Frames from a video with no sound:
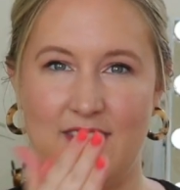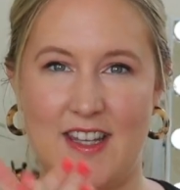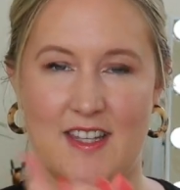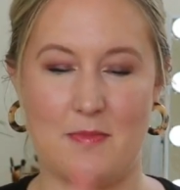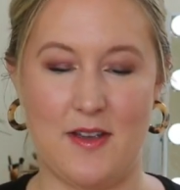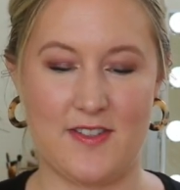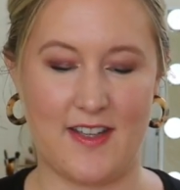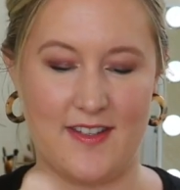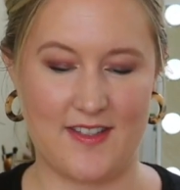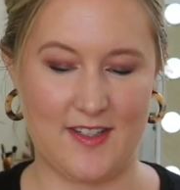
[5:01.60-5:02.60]
And it smells
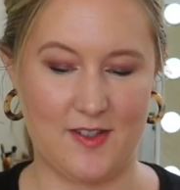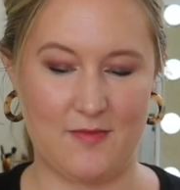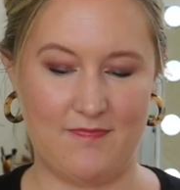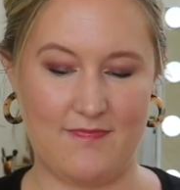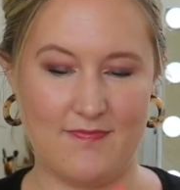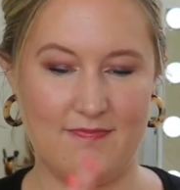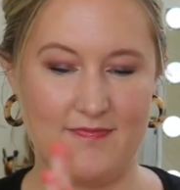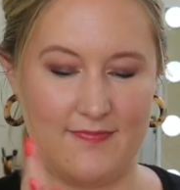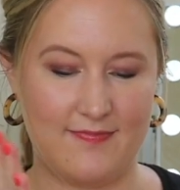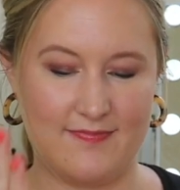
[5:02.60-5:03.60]
good too.
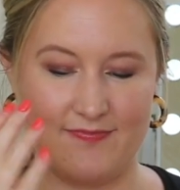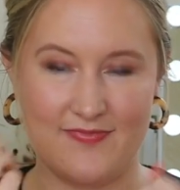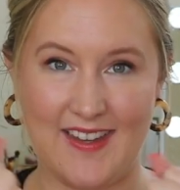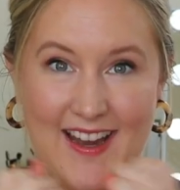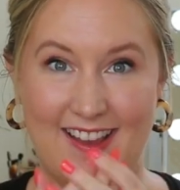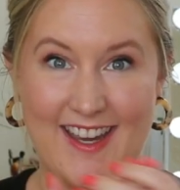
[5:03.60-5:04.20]
I